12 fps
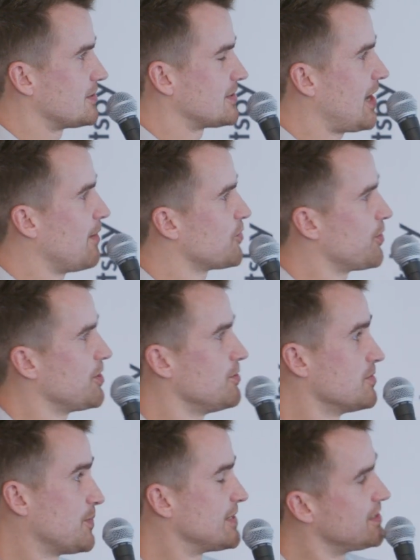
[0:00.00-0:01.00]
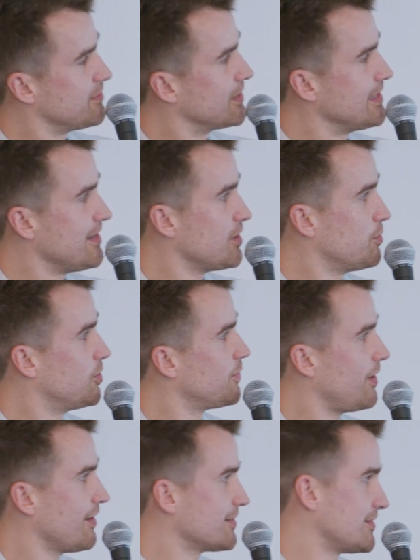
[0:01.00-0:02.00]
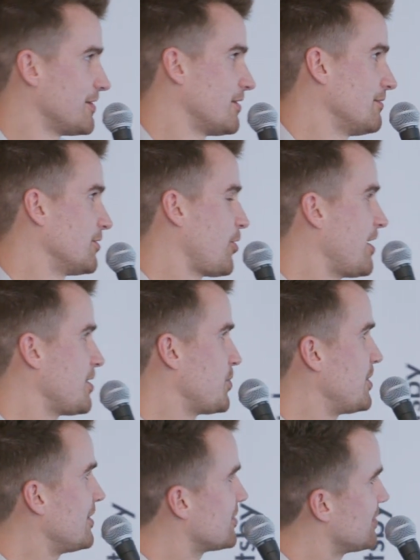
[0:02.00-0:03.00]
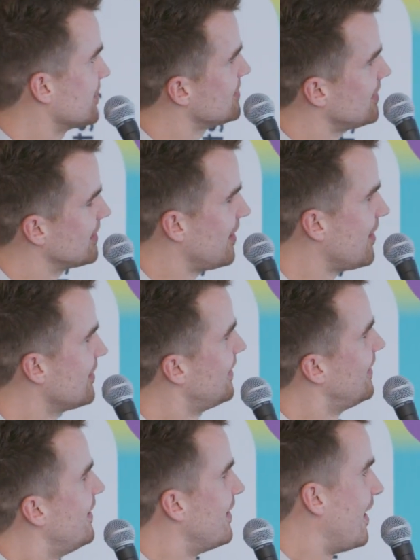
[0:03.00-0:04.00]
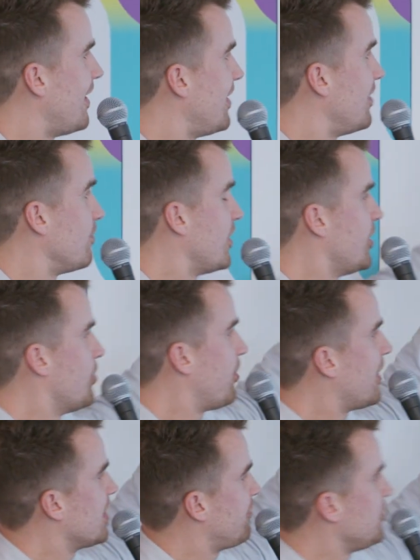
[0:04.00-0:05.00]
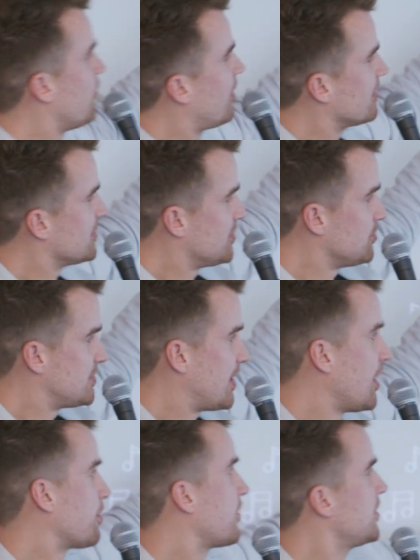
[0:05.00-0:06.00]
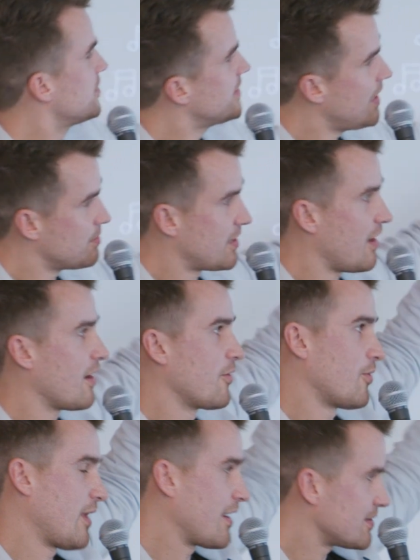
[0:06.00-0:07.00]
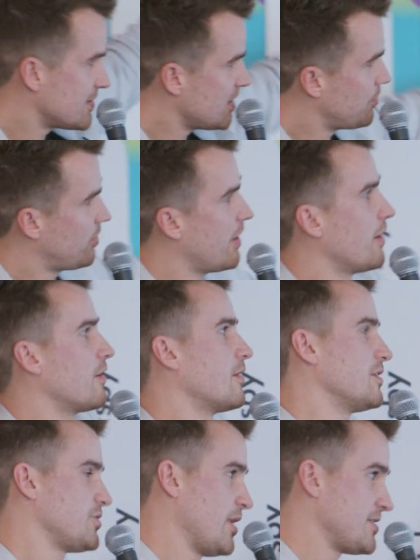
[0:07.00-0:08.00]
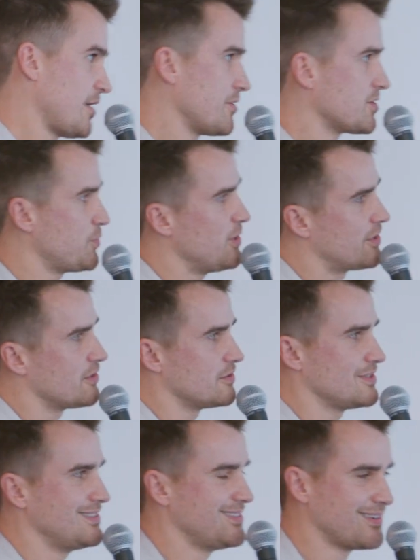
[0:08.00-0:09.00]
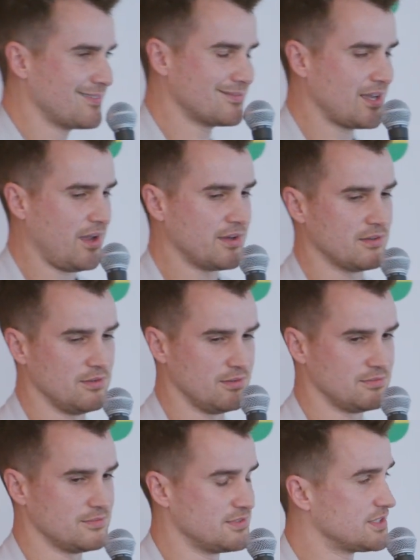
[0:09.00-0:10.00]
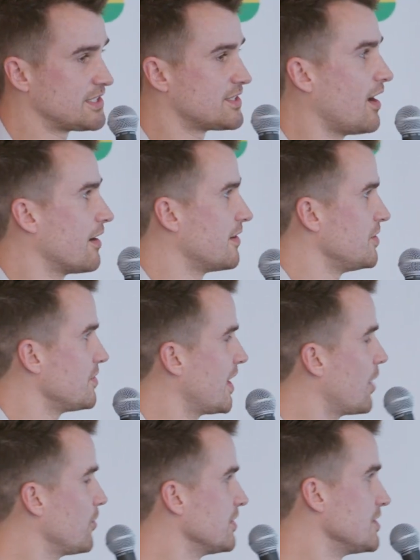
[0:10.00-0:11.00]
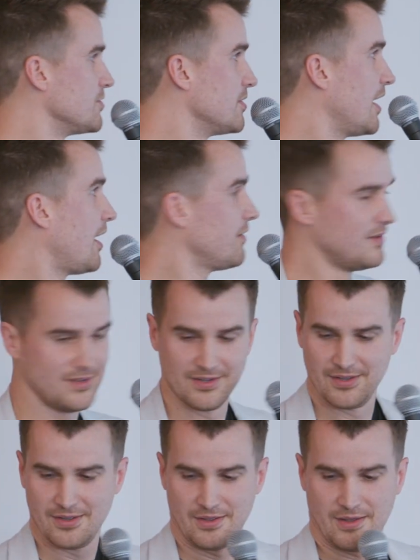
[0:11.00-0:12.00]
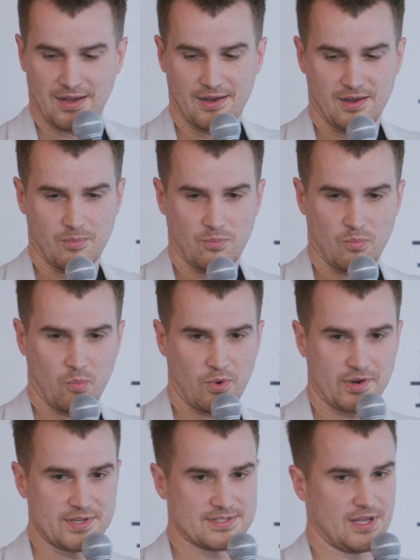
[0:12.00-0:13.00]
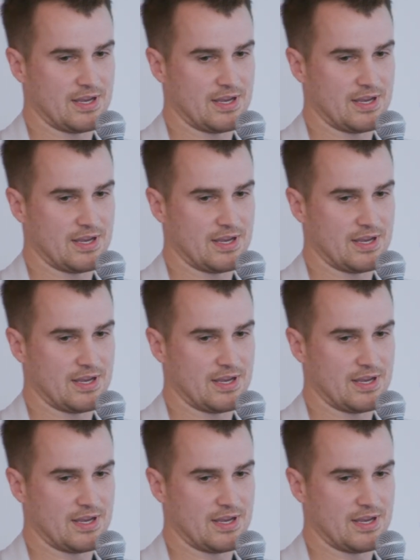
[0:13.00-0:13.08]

There's times where you specifically need a boombox. They're great at the beach, things like that. But if you wanted to, say, upgrade your tape deck or add a CD player or change out your speakers, you're kind of stuck and you can't really do that. Whereas